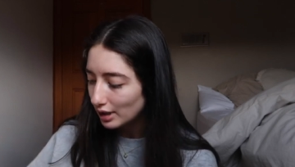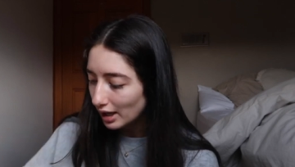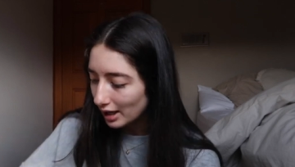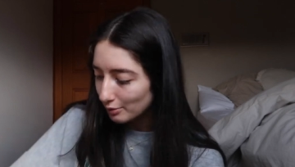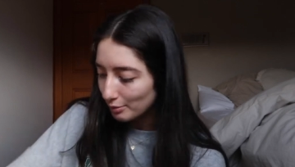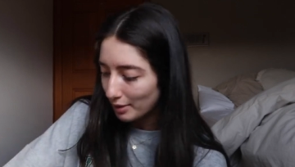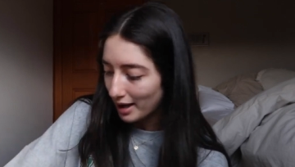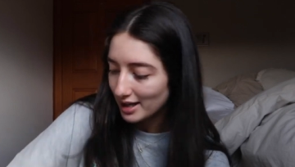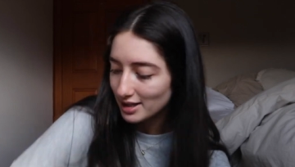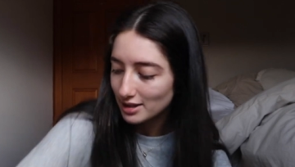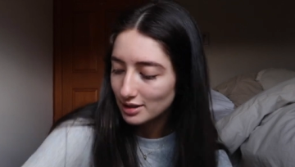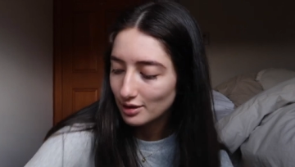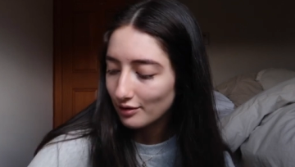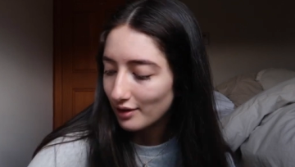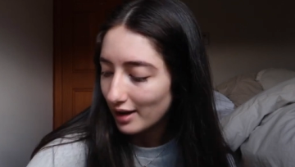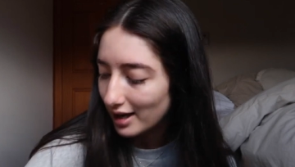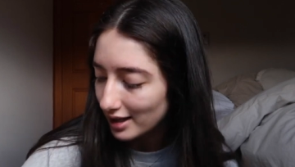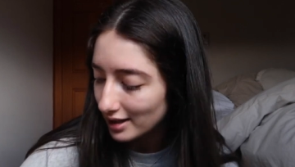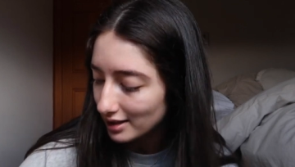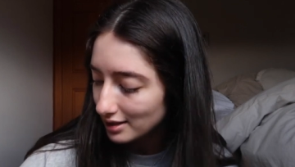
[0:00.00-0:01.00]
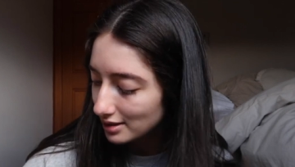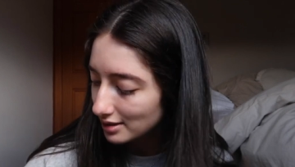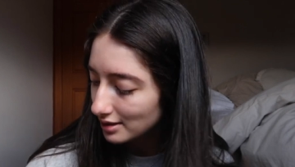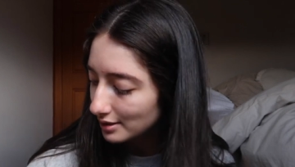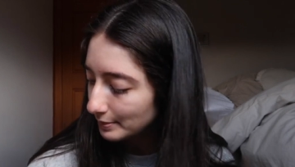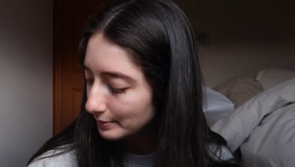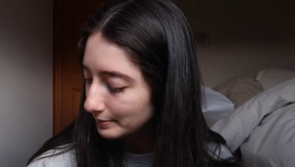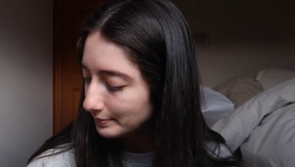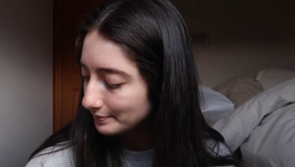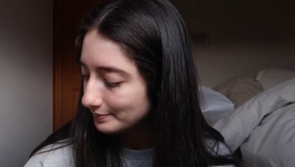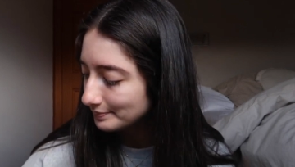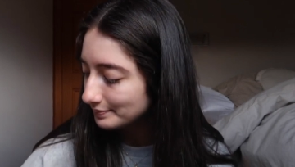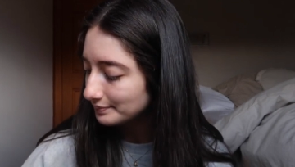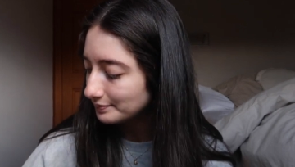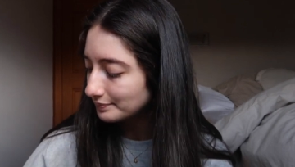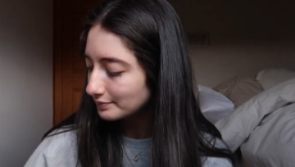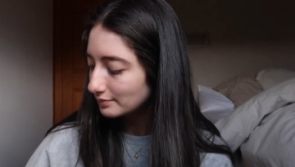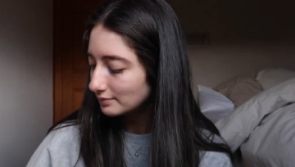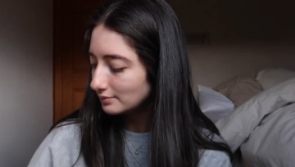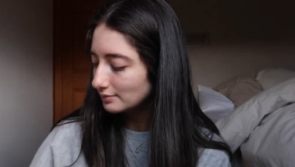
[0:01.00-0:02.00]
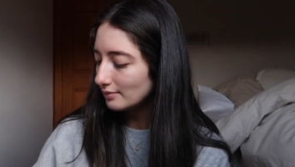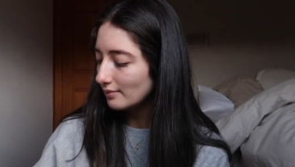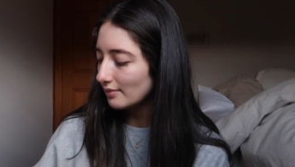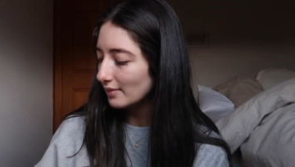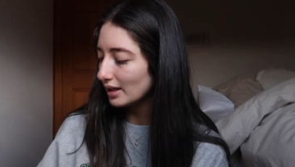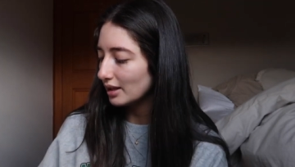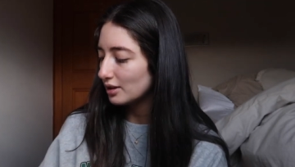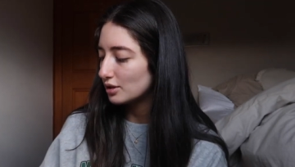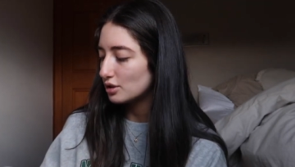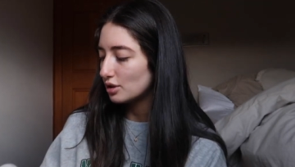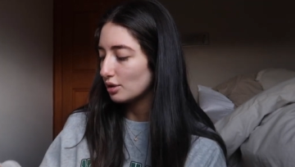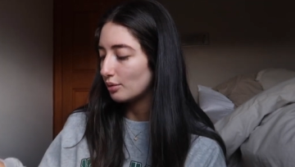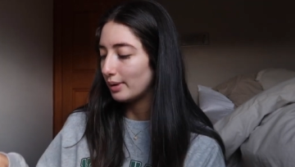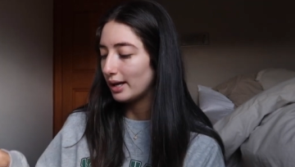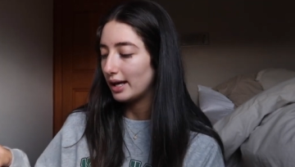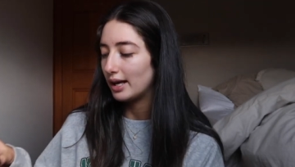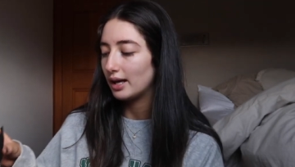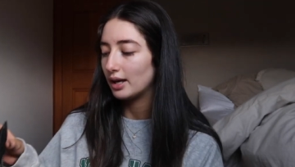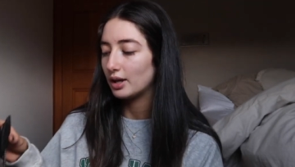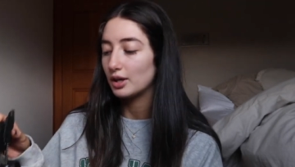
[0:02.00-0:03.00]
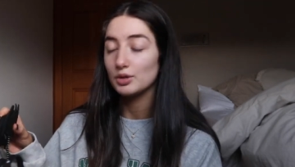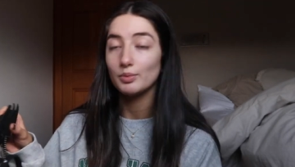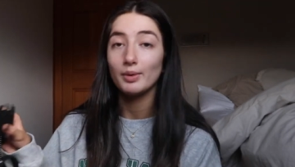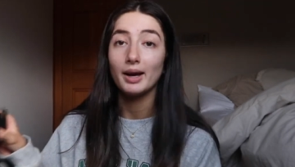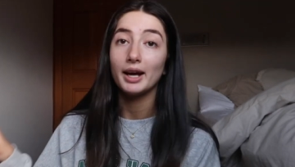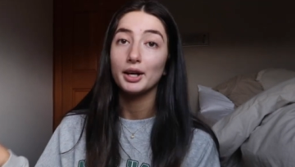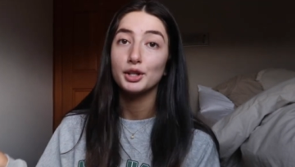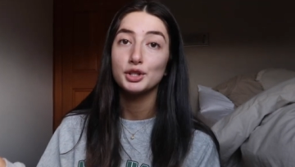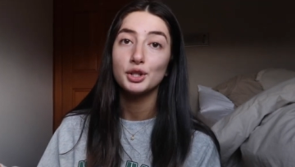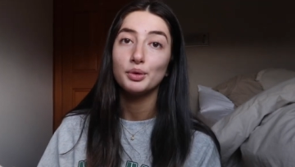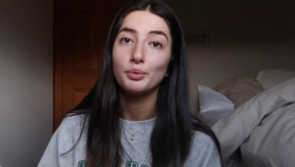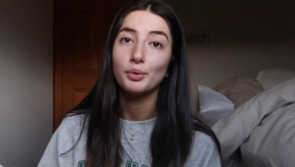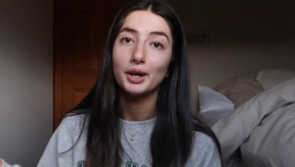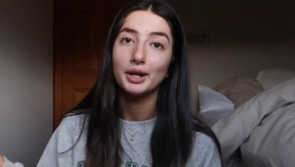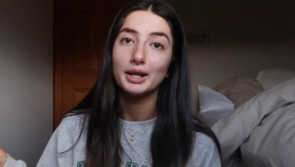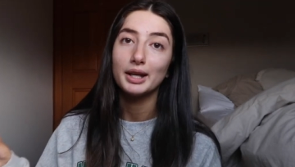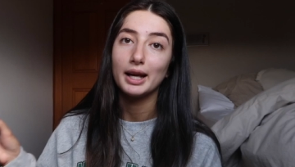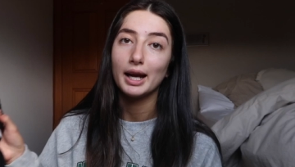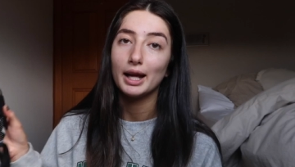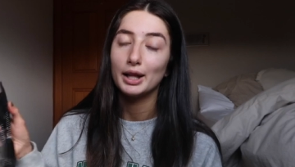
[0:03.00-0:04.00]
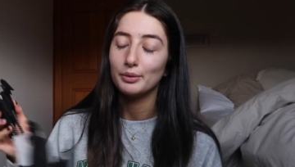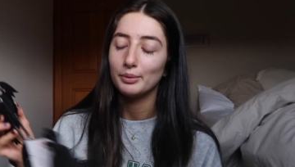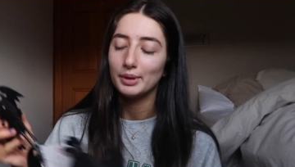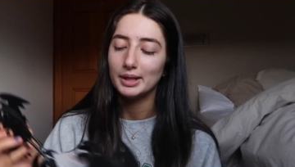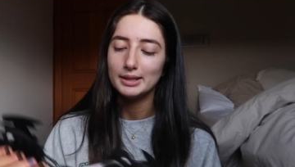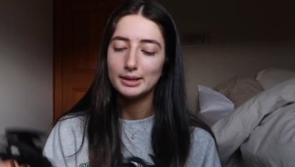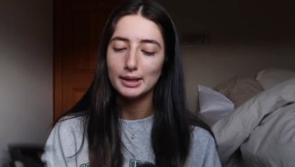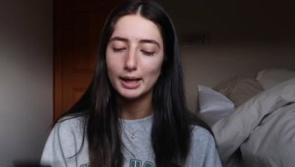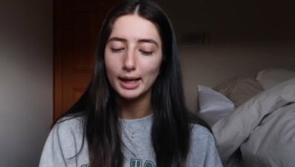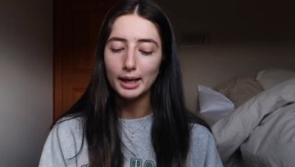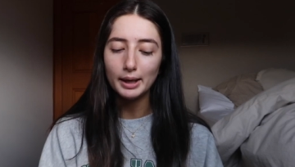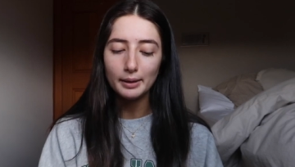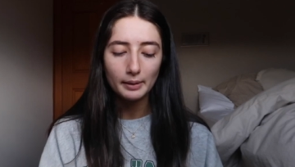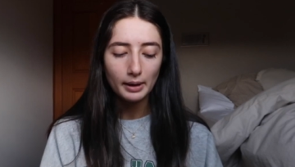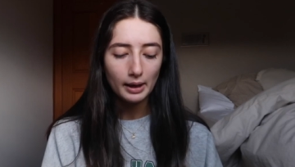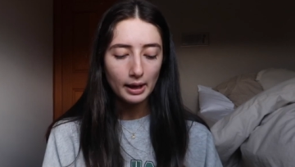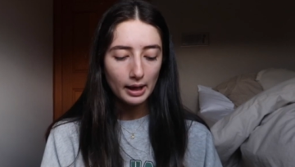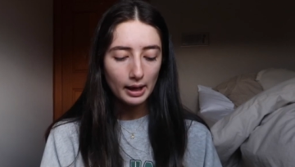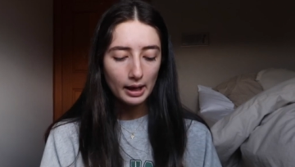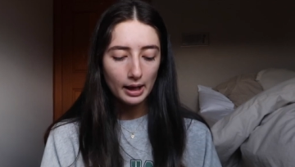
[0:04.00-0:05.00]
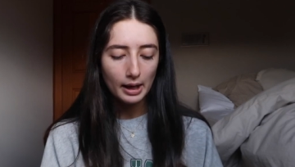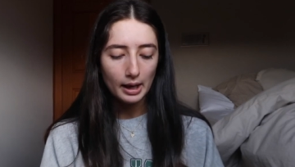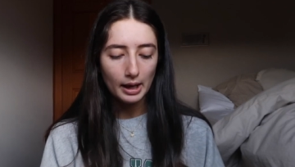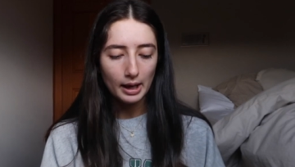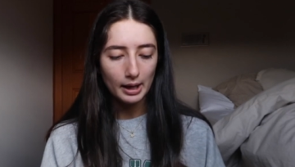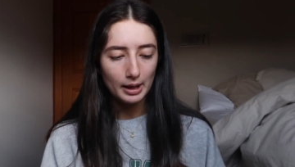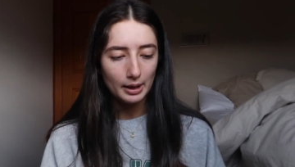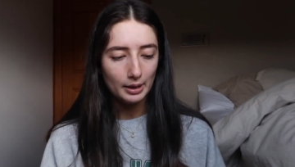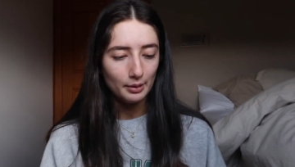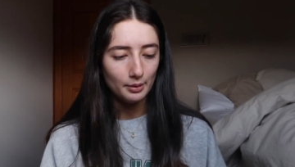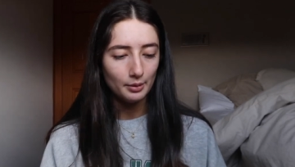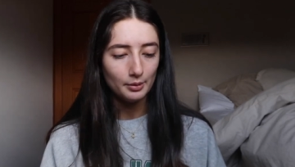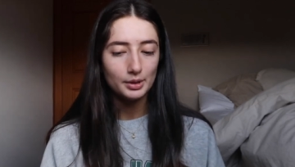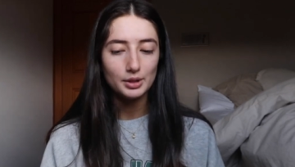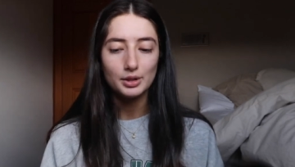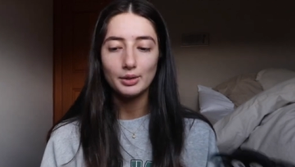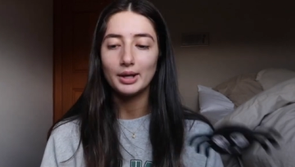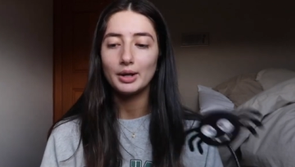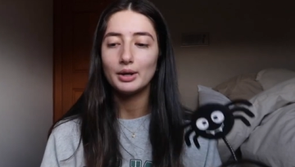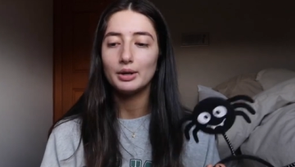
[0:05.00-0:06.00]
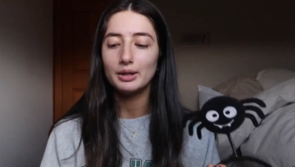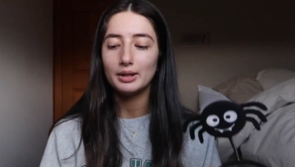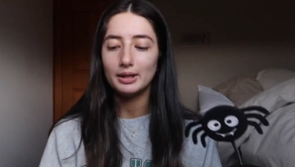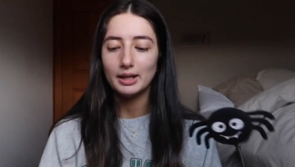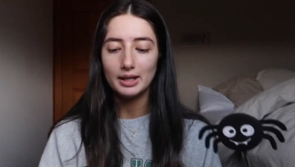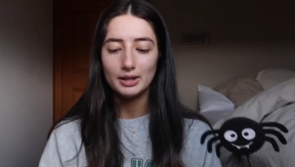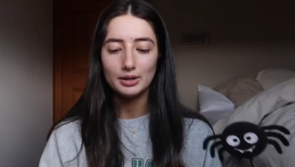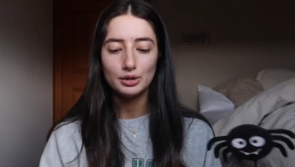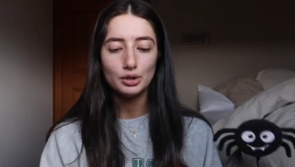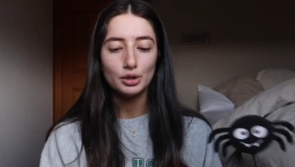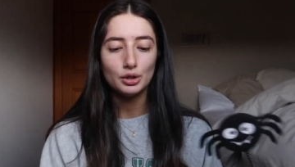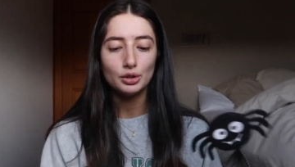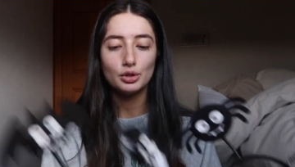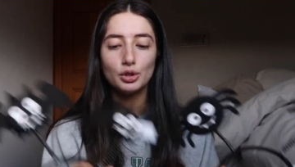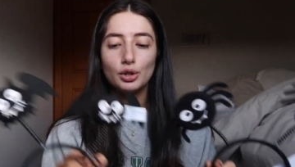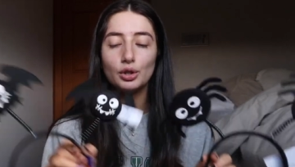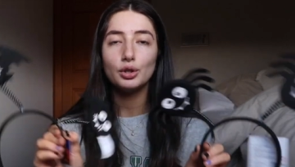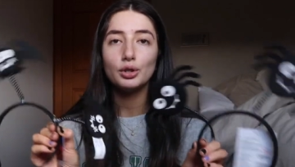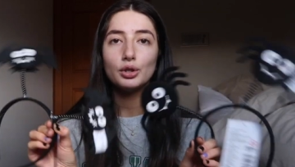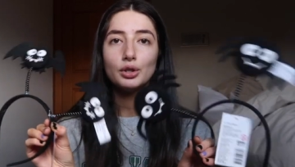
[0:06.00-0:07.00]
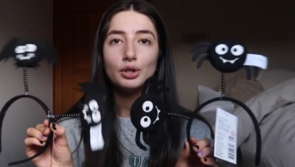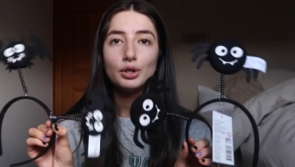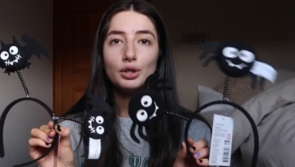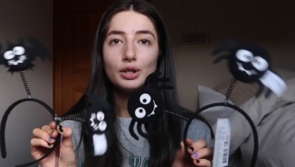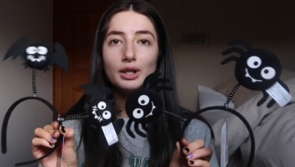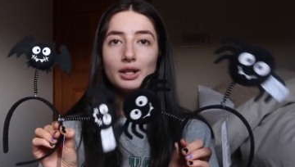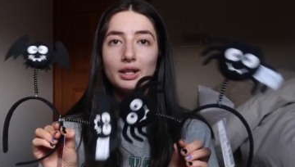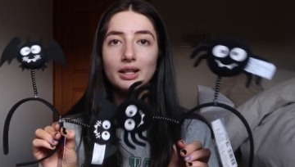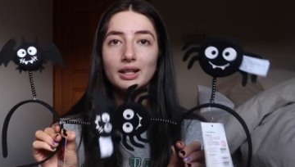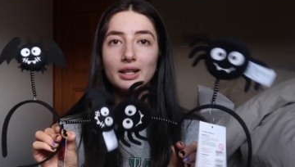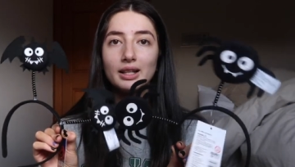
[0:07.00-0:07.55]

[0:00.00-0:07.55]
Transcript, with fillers: headbands for us to wear because we're actually working Halloween day um, so I got these two